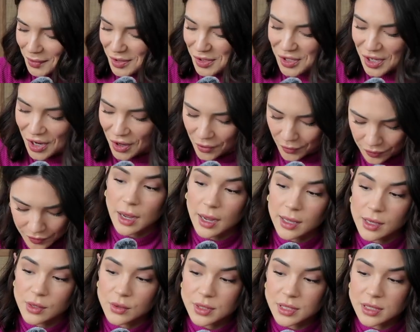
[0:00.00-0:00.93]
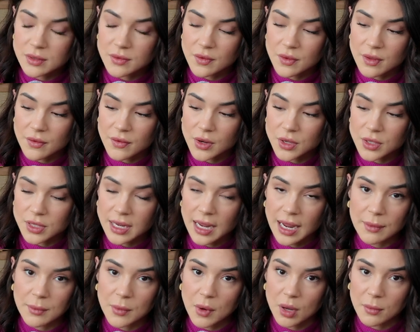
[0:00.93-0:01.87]
So I used these for the first
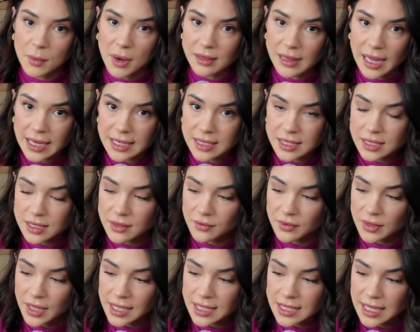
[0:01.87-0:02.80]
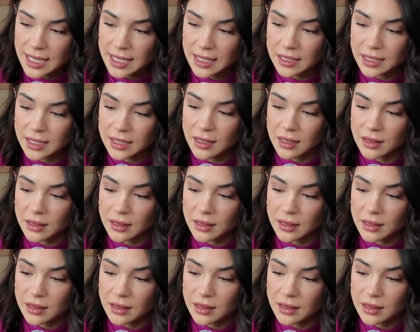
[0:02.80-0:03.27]
time on my last flight to England.